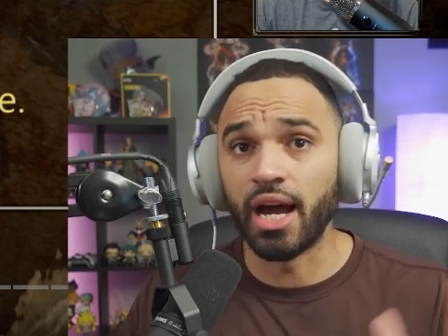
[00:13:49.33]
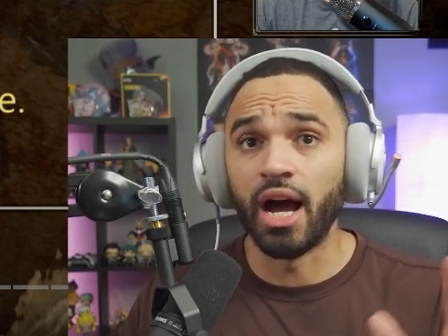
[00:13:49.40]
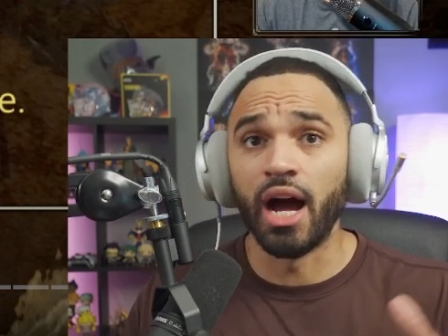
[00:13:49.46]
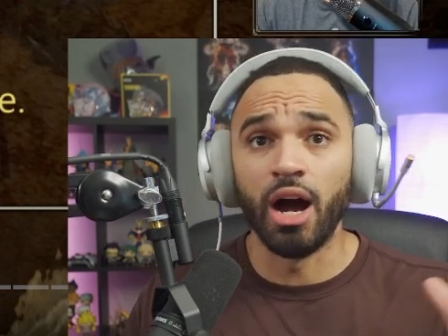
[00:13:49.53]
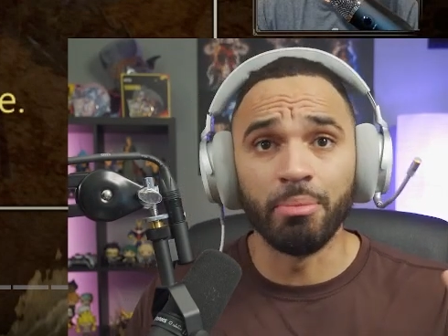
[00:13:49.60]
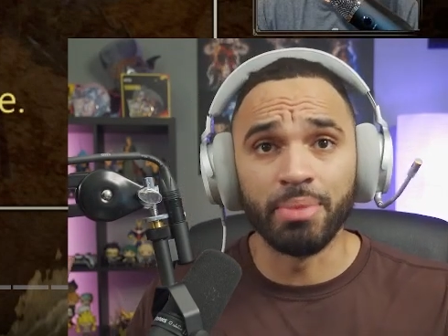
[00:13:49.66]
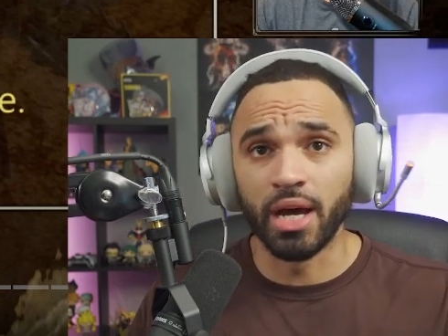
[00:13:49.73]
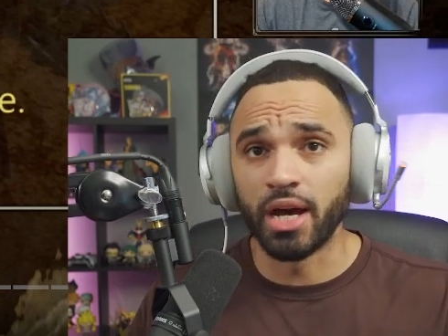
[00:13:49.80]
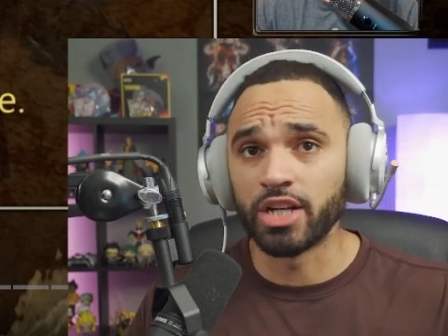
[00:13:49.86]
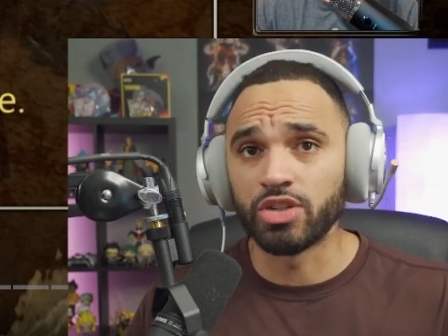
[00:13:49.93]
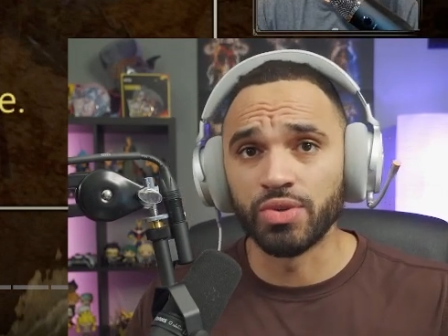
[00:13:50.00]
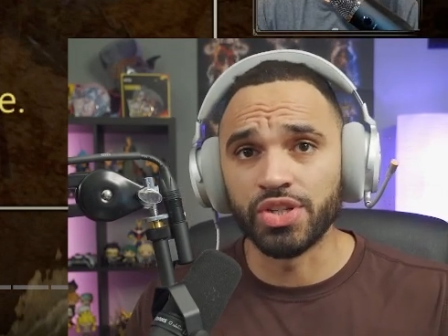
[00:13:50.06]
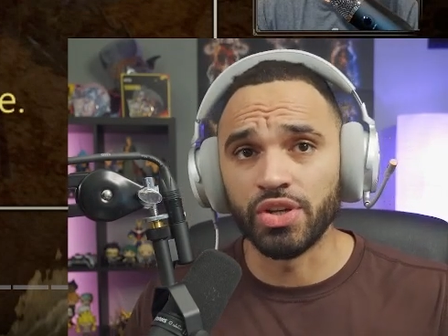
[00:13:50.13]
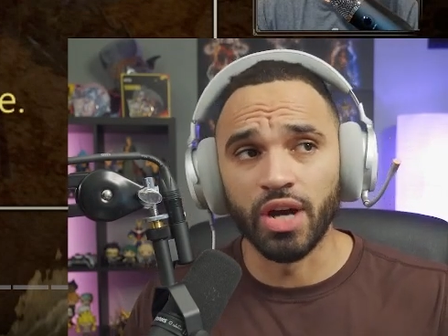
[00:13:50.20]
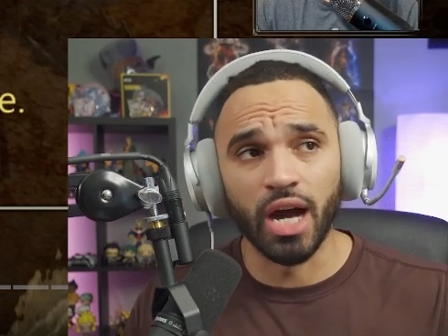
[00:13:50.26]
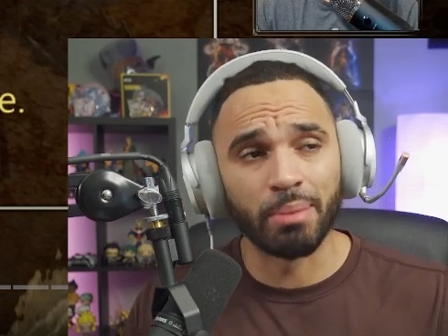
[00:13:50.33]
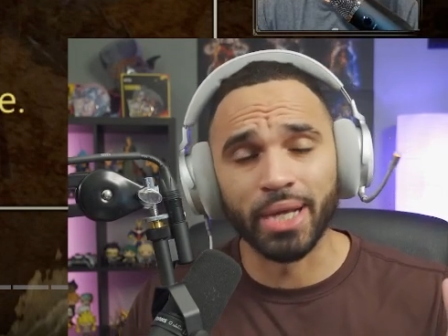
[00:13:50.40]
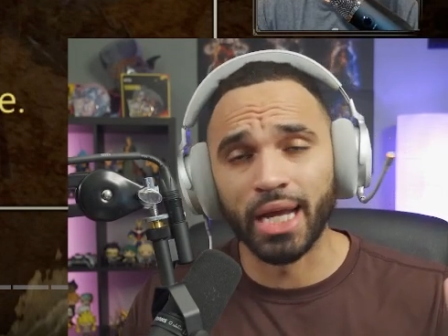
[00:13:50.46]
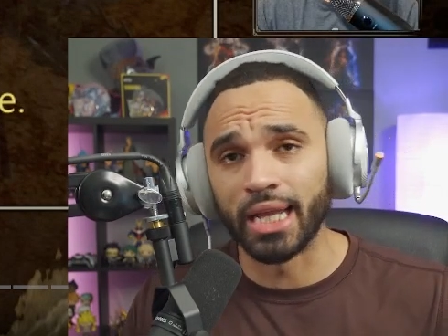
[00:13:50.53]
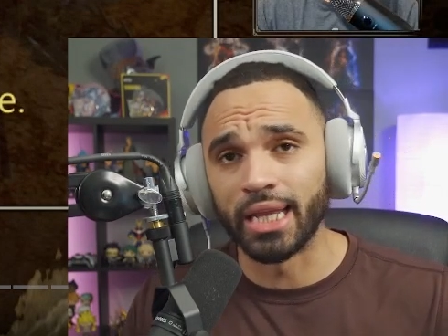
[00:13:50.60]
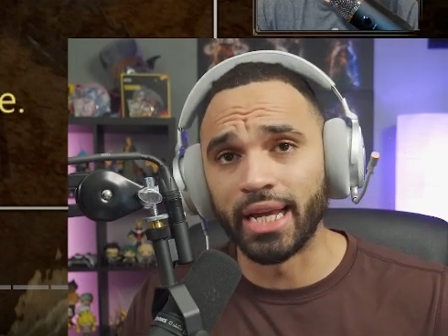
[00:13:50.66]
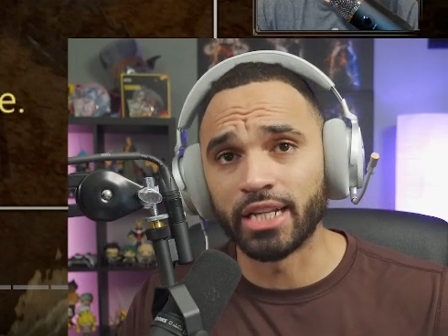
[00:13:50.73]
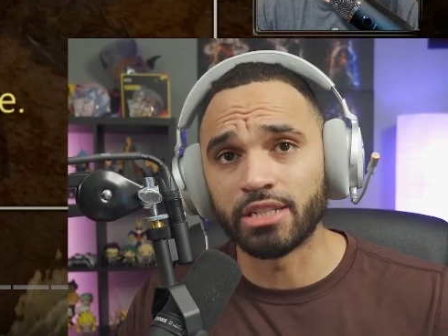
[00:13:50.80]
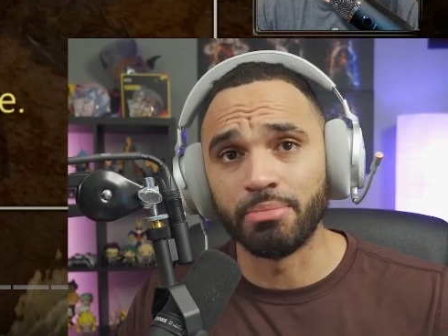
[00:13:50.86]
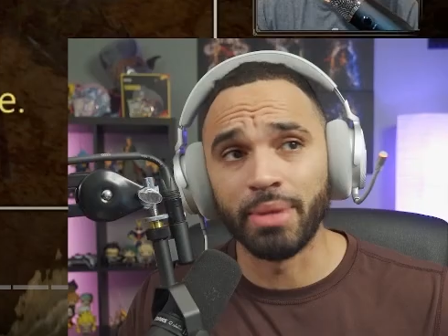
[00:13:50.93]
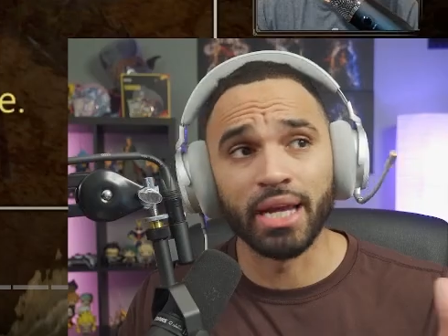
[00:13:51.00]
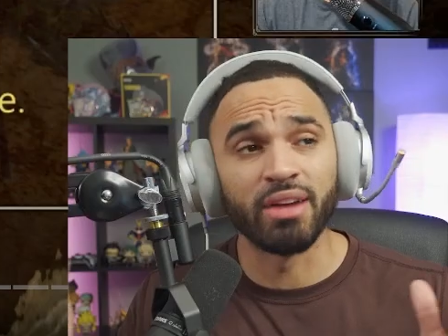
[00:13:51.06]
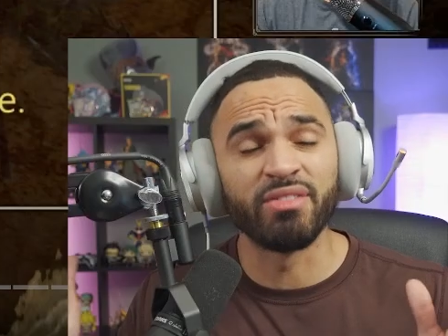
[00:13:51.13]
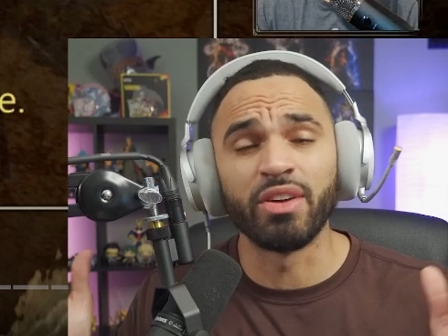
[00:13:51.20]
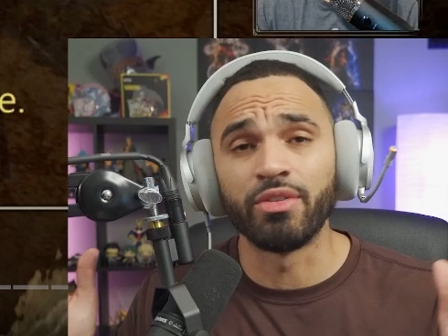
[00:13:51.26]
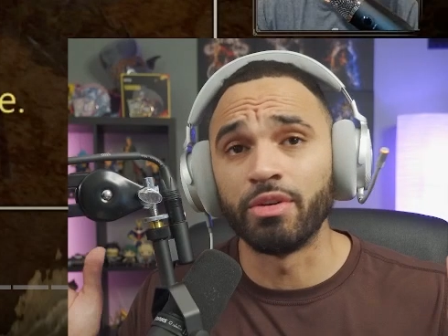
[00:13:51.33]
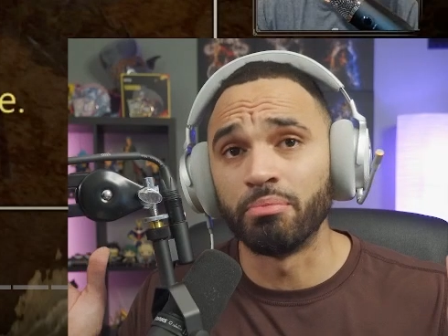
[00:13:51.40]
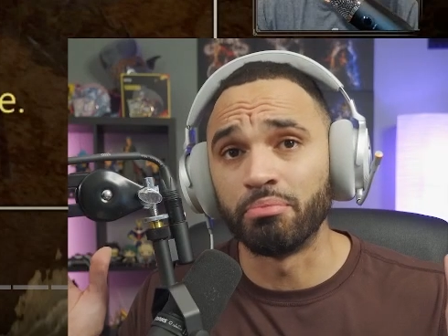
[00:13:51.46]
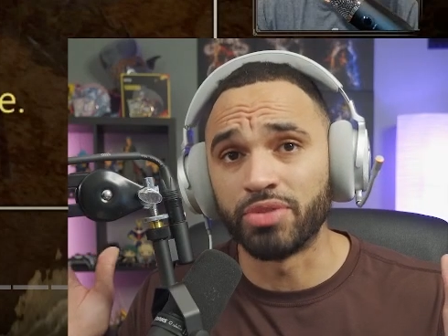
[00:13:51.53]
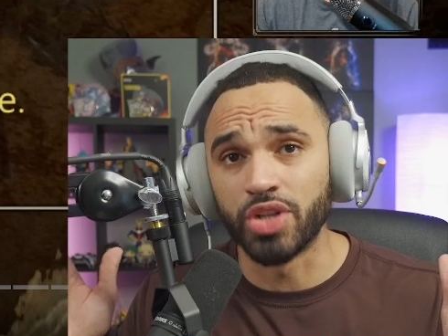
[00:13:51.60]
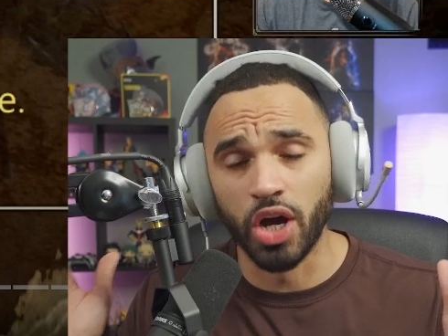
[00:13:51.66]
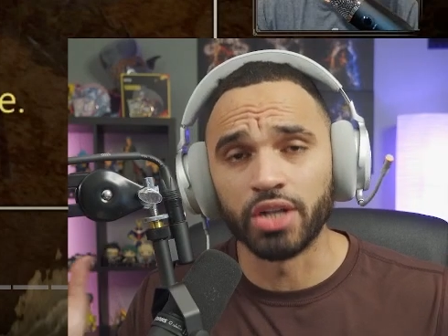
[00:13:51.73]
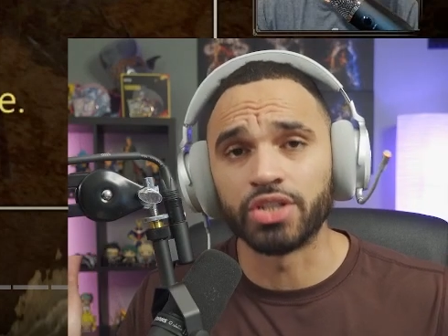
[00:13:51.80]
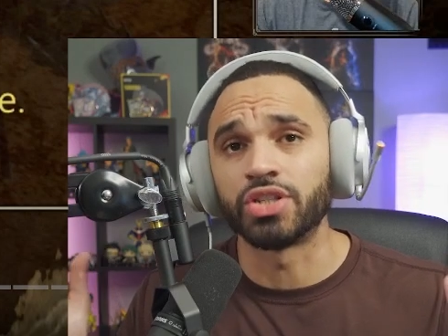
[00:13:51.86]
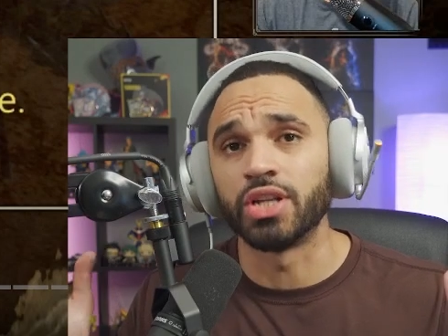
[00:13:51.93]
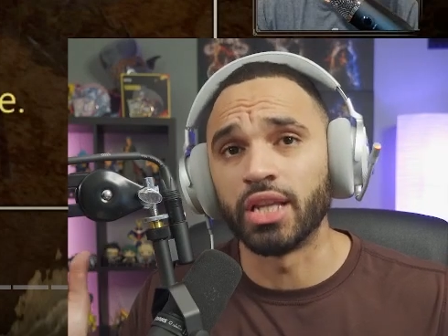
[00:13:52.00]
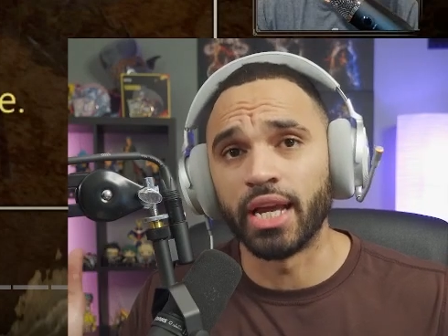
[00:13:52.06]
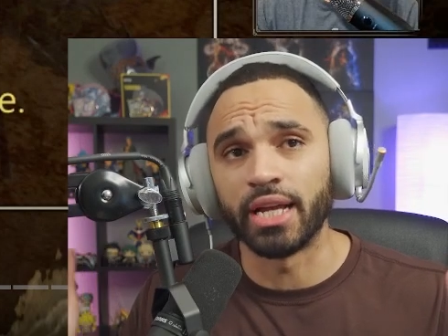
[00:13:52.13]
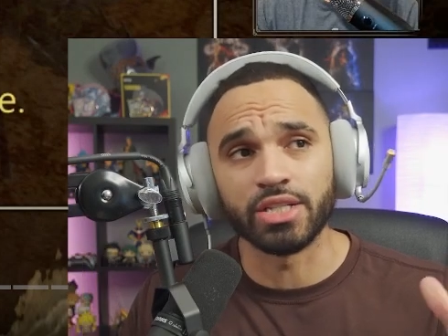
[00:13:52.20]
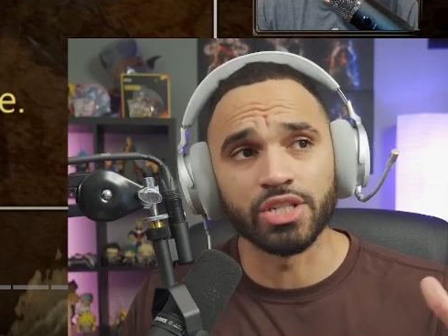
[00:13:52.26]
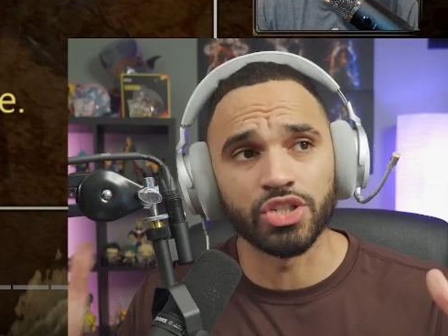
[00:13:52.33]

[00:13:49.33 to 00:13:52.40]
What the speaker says: I'll be honest with you, I'm not a Lance main. I've never even touched a Lance.